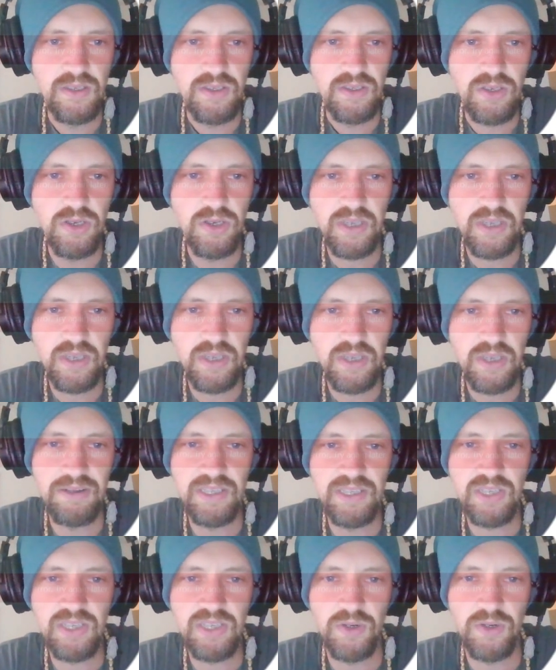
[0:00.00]
Cook
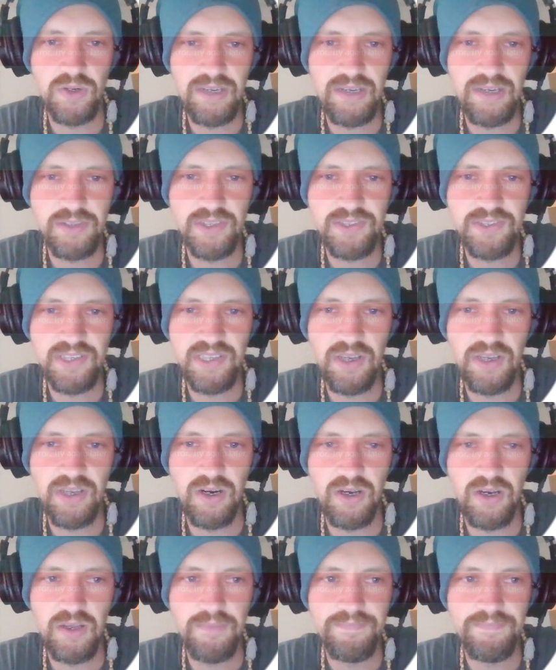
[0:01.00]
County Courthouse and City
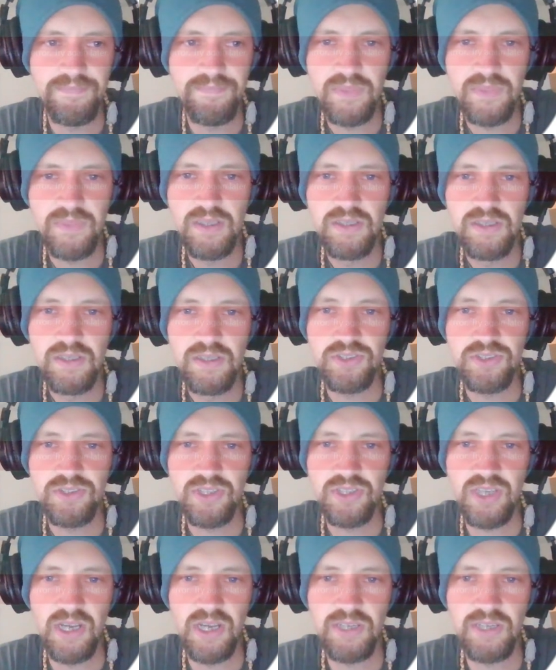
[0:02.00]
Hall,
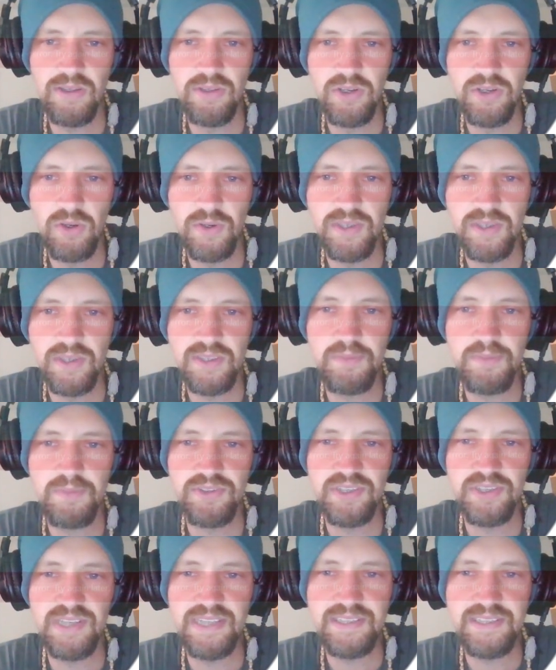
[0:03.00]
Chicago, Illinois,
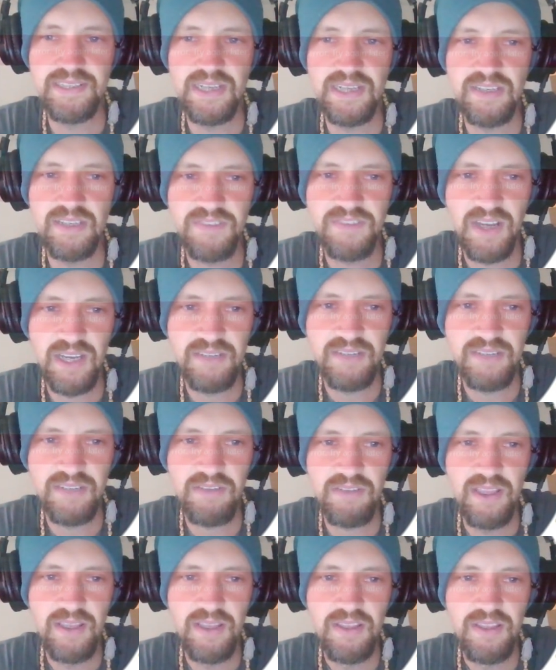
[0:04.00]
built in 1885.
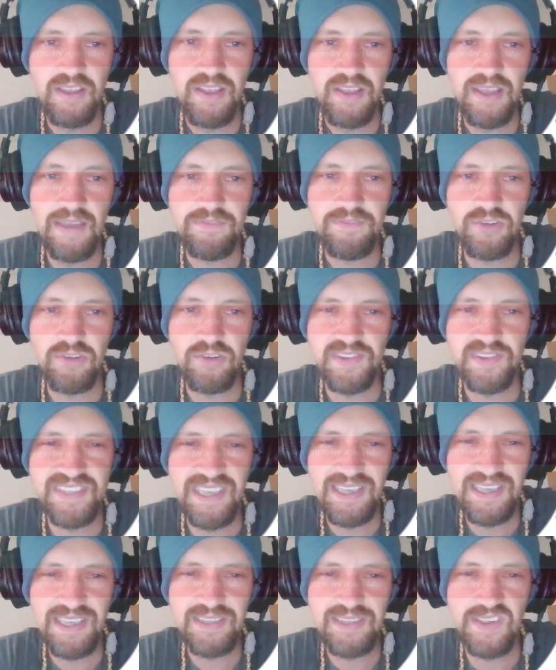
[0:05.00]
After it
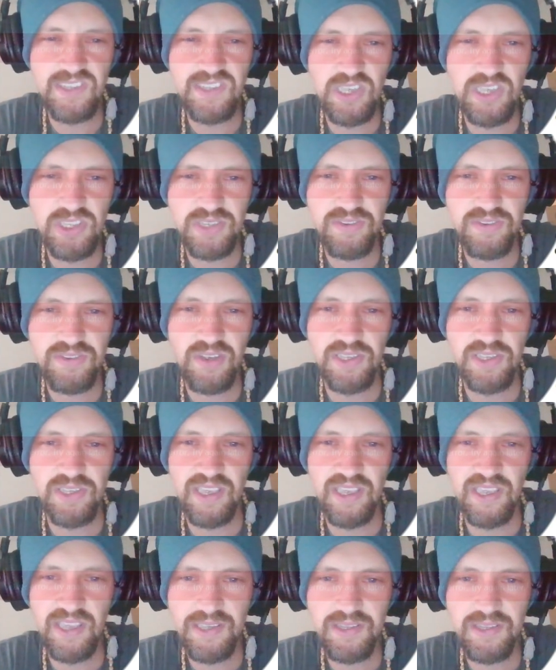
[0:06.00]
sank 6 inches, causing
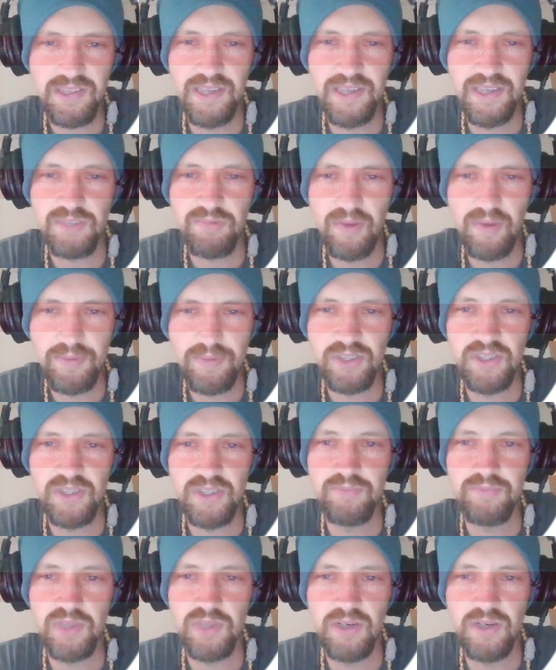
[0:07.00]
a gas line to rupture
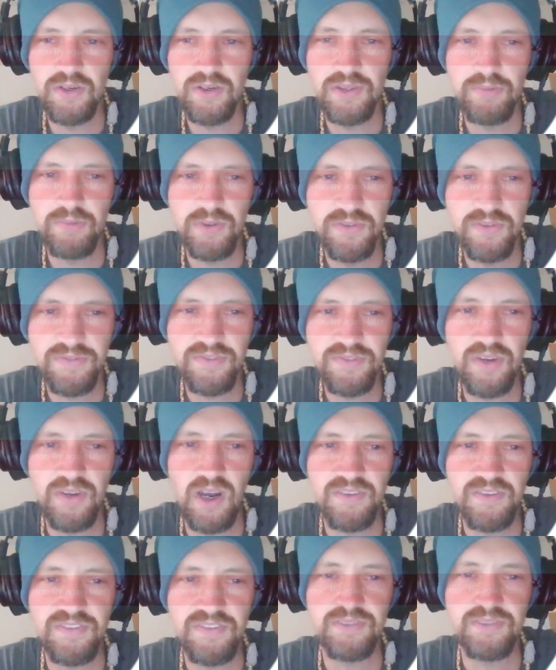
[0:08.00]
and blow the roof
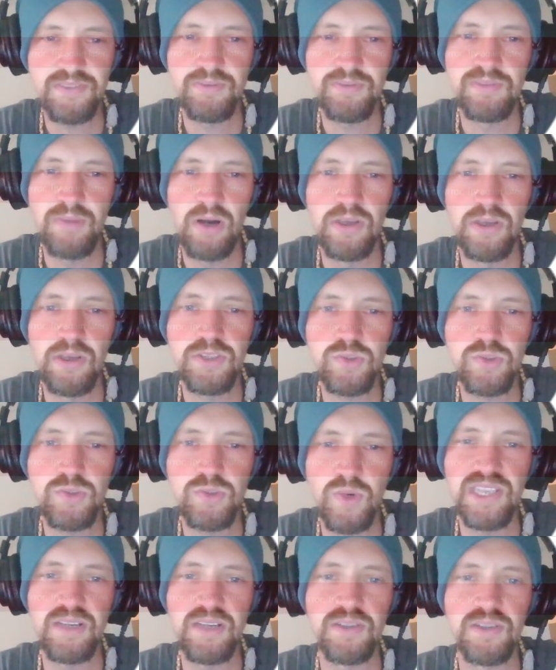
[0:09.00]
off, it was demolished
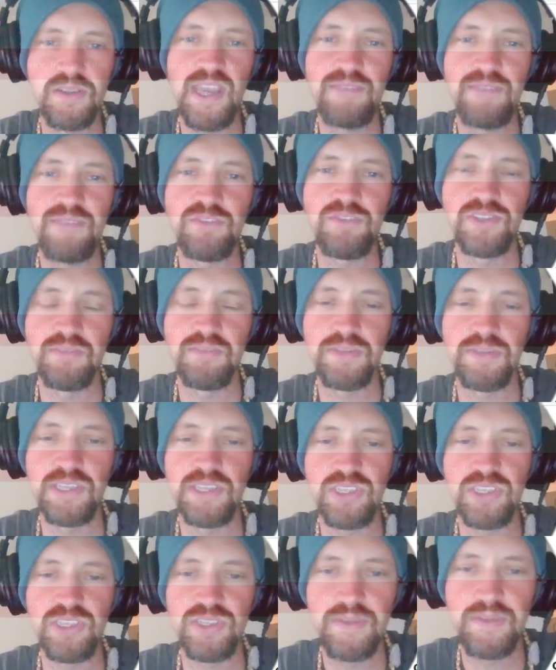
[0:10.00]
20 years after its
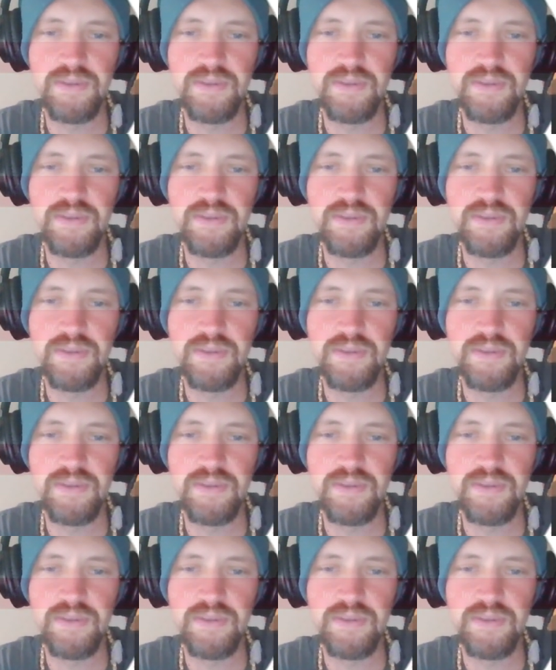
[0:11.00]
completion.